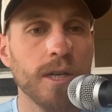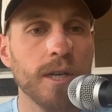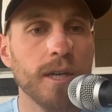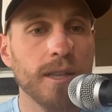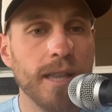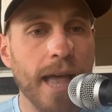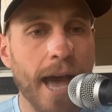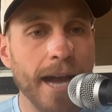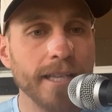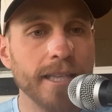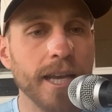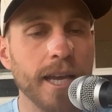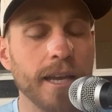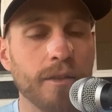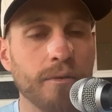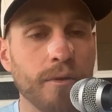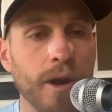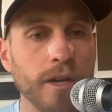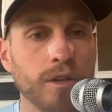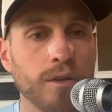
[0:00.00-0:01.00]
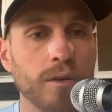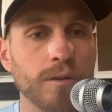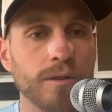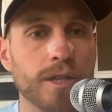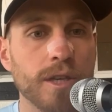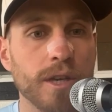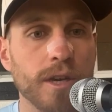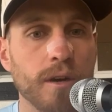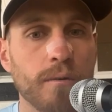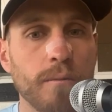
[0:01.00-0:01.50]
lactate threshold
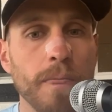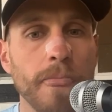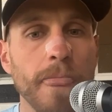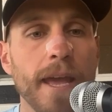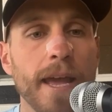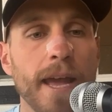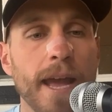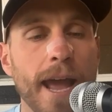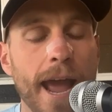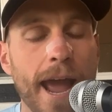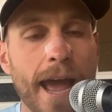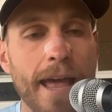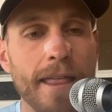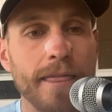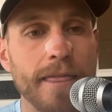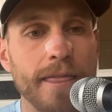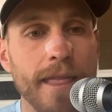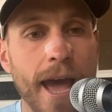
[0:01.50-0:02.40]
2. And